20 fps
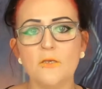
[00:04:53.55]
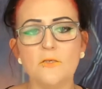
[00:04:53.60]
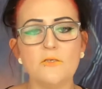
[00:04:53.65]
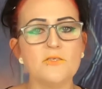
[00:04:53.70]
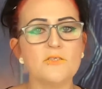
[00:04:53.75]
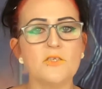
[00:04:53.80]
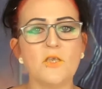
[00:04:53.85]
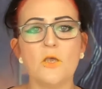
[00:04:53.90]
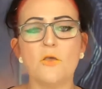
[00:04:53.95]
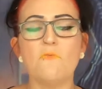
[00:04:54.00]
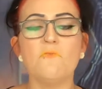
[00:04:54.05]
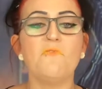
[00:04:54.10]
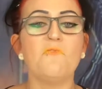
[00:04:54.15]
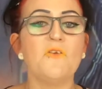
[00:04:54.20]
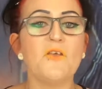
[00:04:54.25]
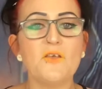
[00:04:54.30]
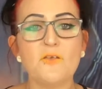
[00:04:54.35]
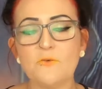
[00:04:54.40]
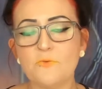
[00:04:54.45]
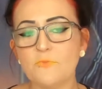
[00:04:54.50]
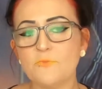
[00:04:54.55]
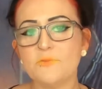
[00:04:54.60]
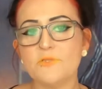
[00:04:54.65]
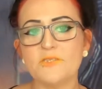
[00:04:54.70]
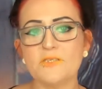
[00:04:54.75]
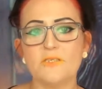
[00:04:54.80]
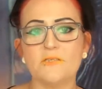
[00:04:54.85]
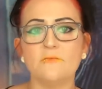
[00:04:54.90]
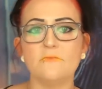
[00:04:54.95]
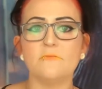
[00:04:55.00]

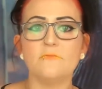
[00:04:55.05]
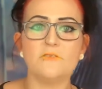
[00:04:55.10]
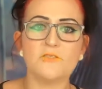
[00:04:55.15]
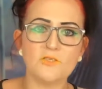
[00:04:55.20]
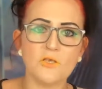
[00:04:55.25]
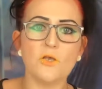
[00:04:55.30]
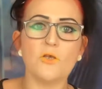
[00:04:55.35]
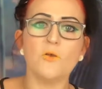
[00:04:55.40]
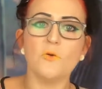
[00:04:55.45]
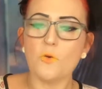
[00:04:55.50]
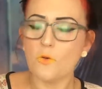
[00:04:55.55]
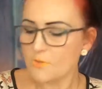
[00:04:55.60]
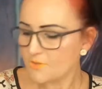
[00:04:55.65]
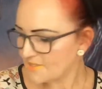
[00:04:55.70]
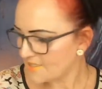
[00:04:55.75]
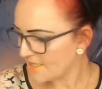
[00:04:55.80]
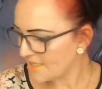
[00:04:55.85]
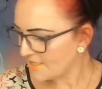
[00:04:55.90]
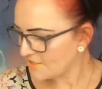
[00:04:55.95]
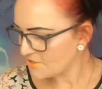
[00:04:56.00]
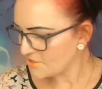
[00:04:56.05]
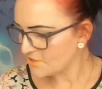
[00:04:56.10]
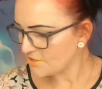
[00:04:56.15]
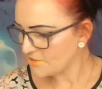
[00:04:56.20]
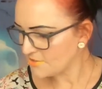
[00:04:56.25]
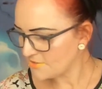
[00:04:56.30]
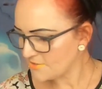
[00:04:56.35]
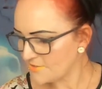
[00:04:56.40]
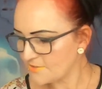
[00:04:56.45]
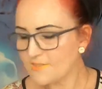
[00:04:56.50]
films and certain
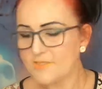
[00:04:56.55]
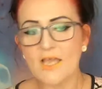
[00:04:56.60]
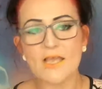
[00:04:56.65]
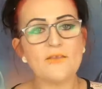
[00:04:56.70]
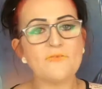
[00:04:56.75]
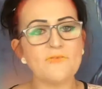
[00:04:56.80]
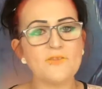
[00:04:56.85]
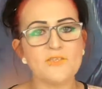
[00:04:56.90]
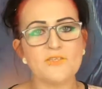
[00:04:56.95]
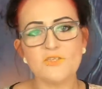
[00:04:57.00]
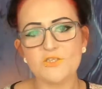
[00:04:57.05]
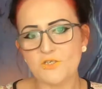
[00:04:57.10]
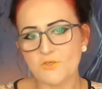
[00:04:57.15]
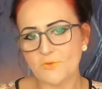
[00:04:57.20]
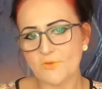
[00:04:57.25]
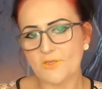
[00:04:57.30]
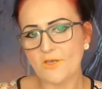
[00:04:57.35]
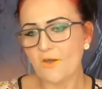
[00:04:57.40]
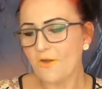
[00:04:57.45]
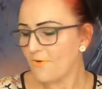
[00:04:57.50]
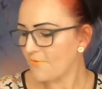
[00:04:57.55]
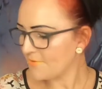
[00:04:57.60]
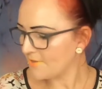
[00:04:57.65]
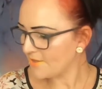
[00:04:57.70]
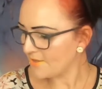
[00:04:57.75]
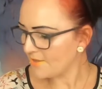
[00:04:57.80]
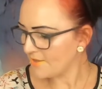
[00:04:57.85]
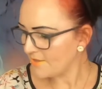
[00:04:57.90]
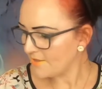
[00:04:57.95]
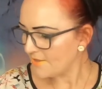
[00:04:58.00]
quotations, anything to do with
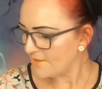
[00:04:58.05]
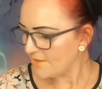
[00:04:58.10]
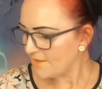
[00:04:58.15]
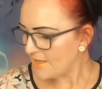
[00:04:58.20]
horror.